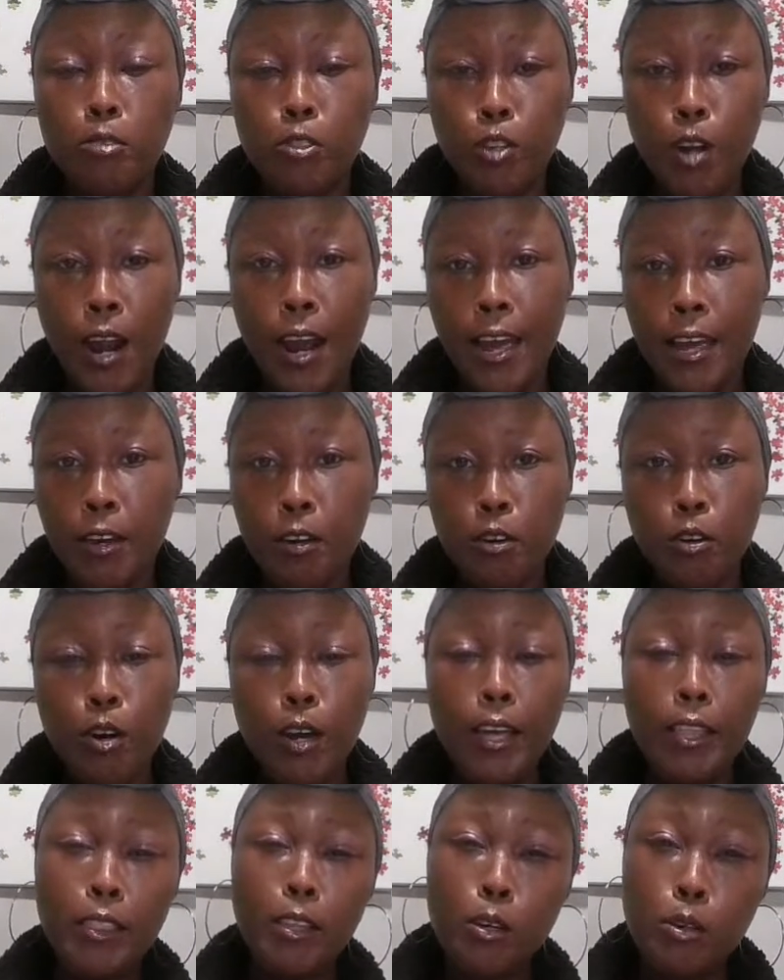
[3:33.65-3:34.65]

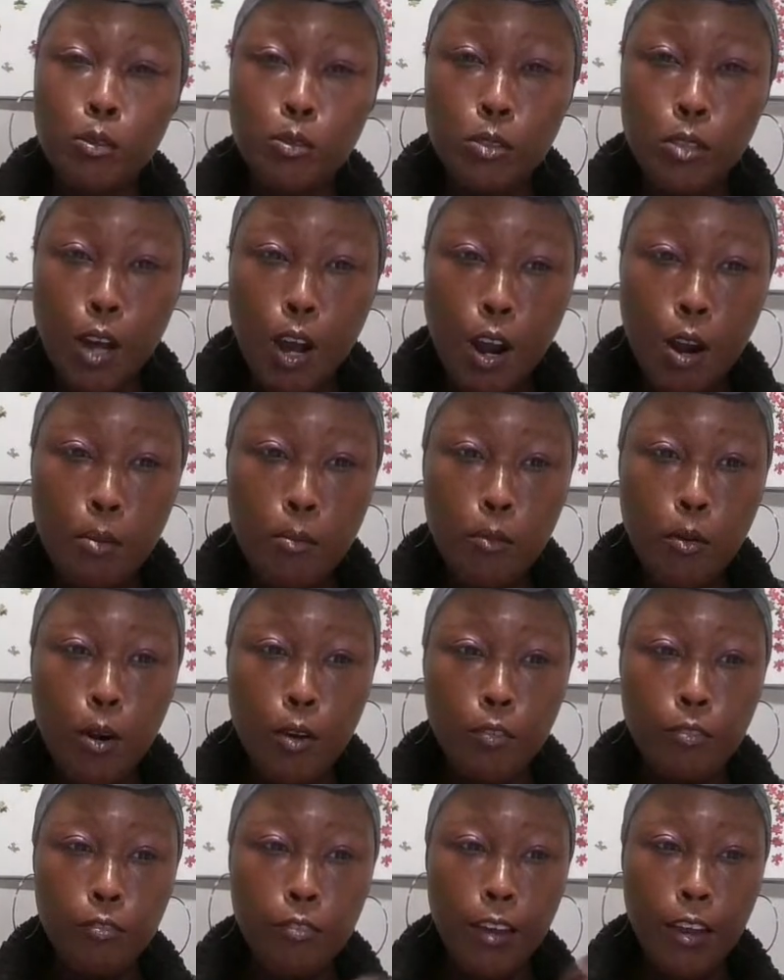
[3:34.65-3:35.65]
triangle, and those are
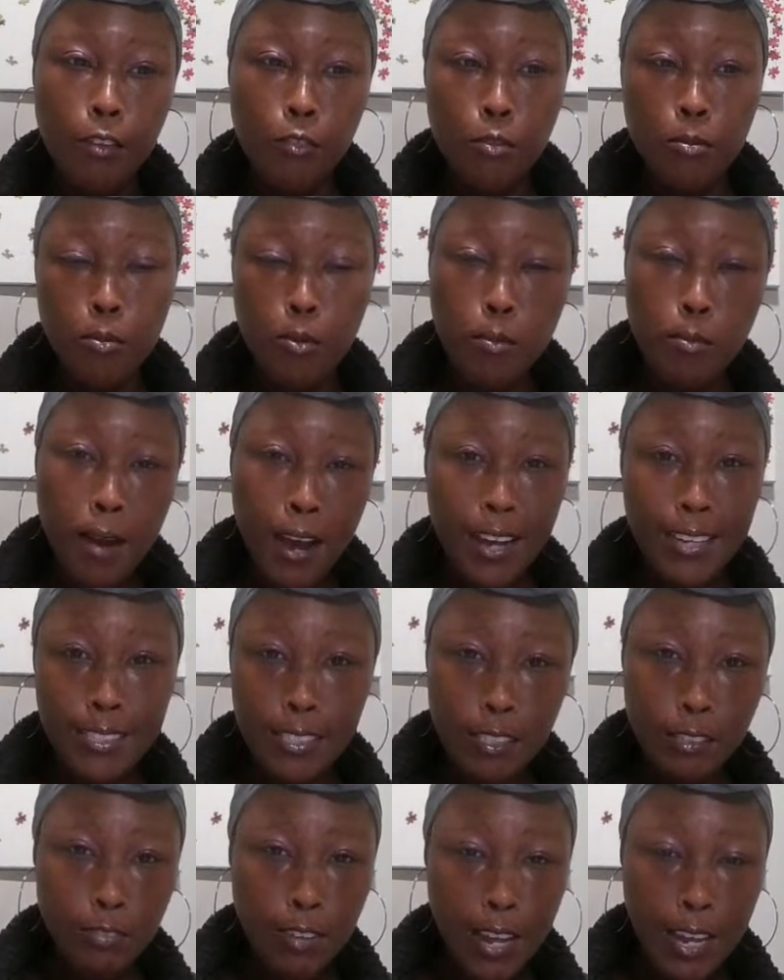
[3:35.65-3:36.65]
more favorable,
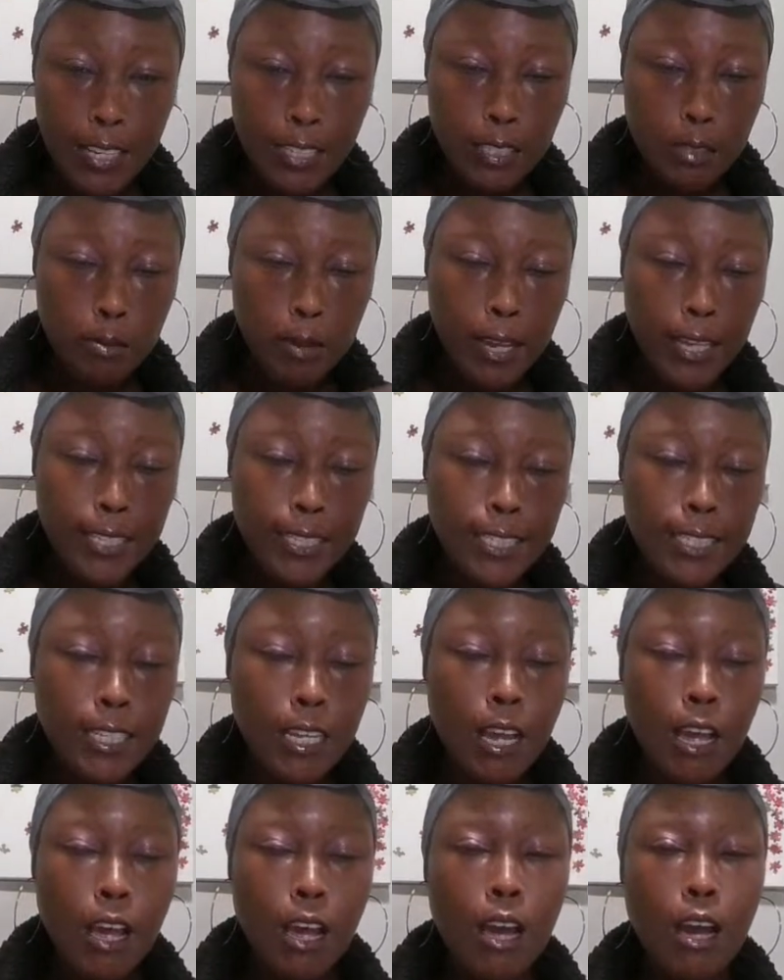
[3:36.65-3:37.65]
positive
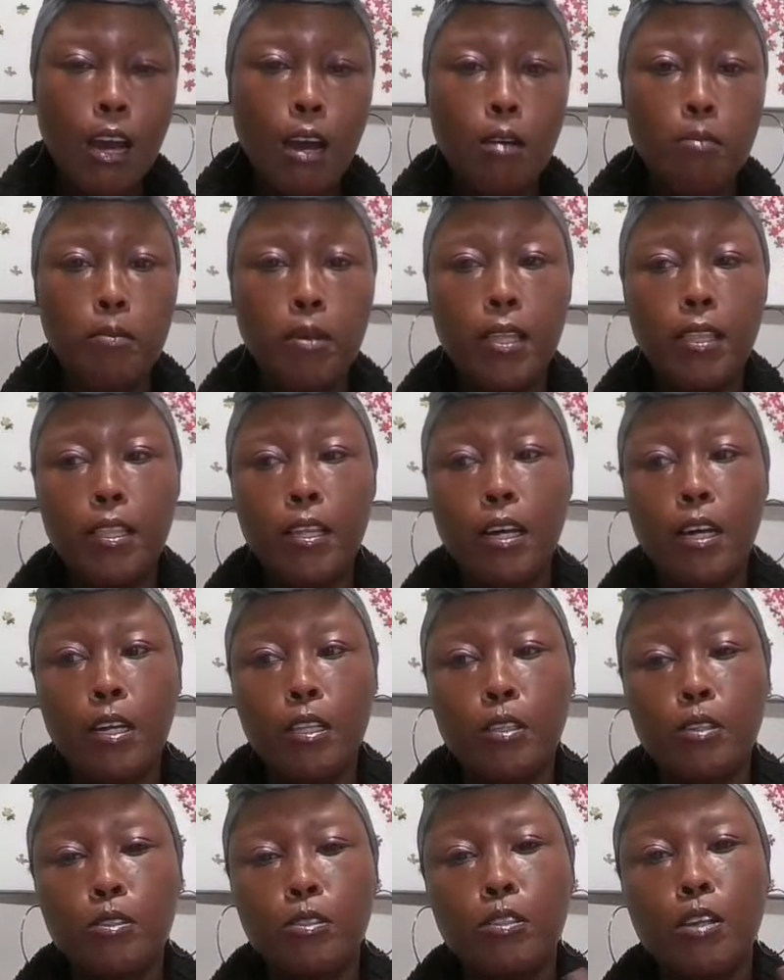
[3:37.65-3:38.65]
aspects, and the
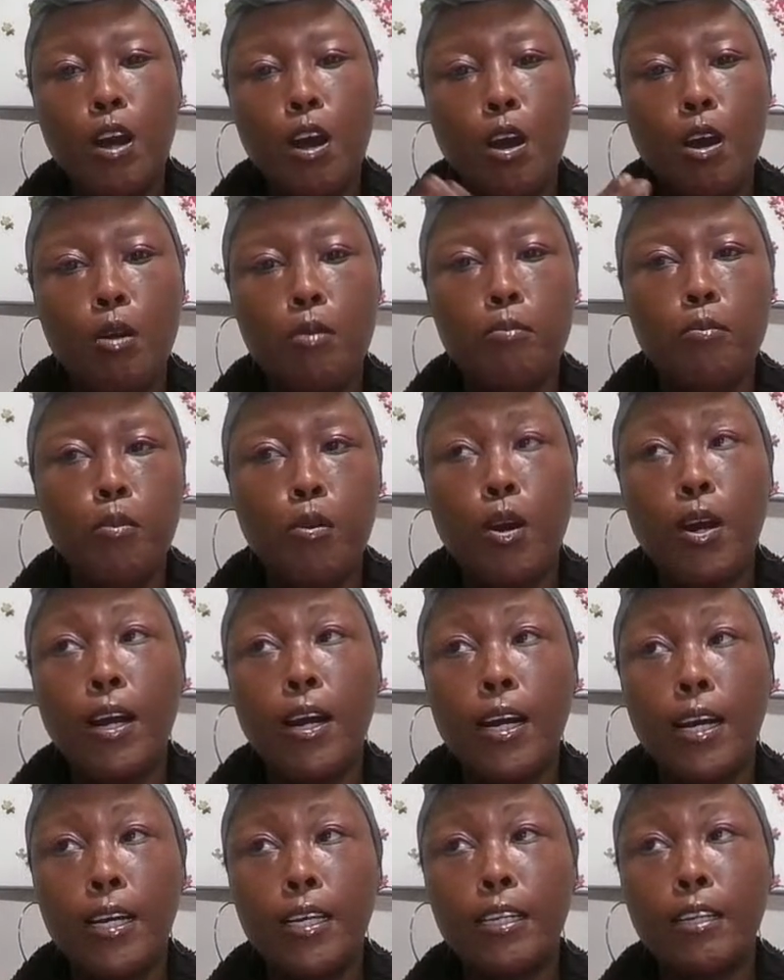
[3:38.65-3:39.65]
others are
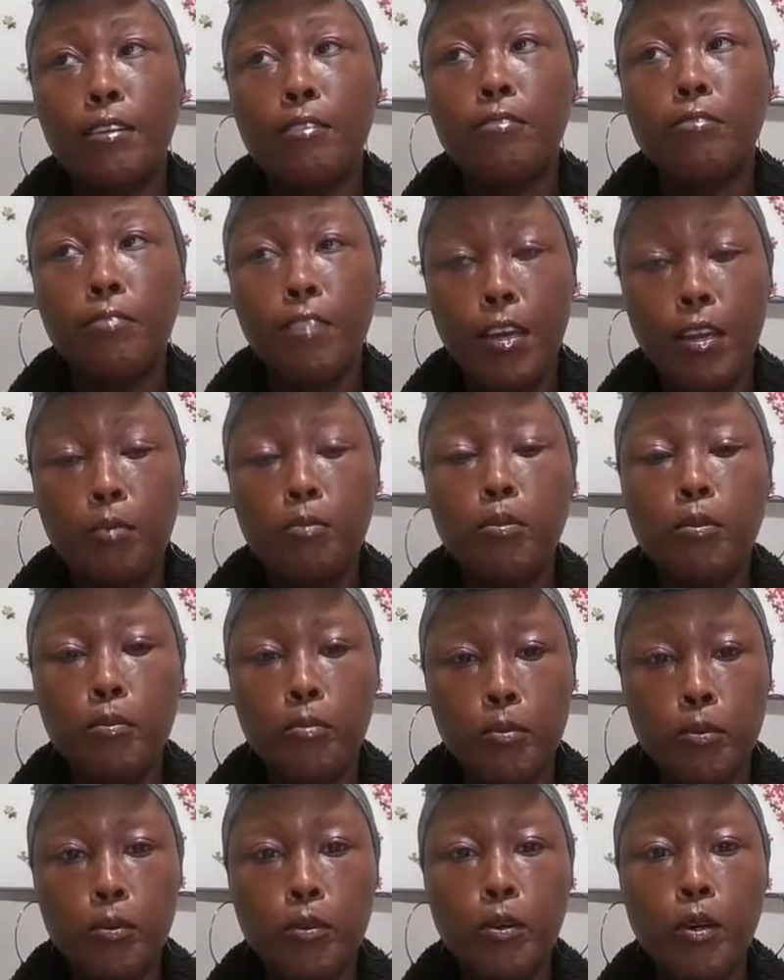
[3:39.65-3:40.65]
more
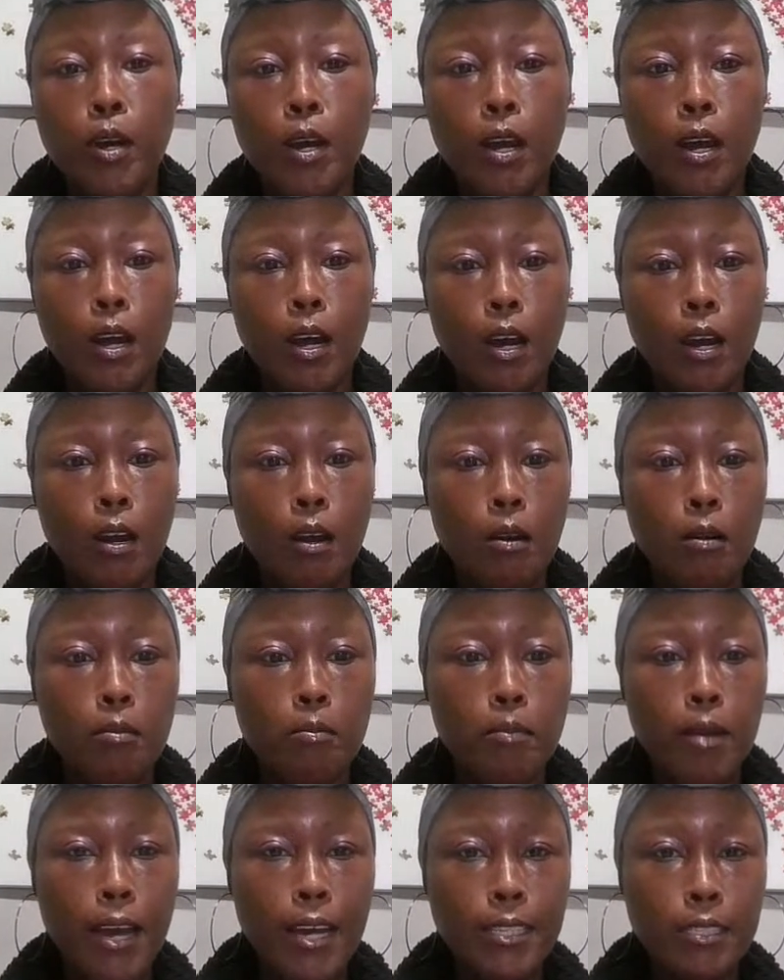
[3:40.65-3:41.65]
unfavorable
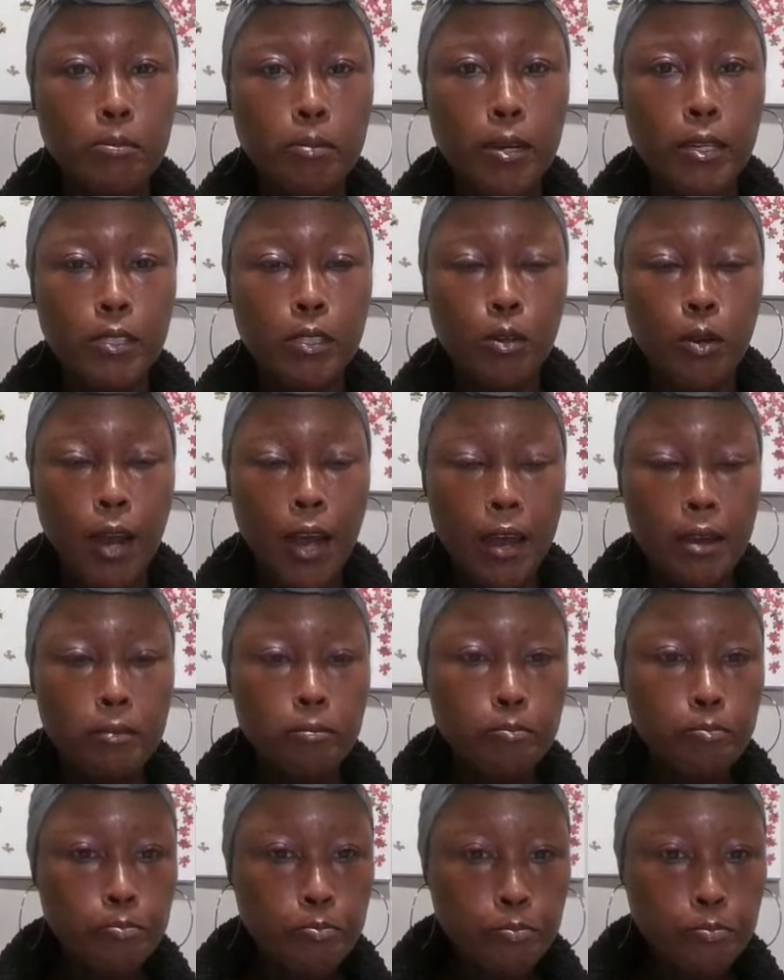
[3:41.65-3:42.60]
aspects. Okay.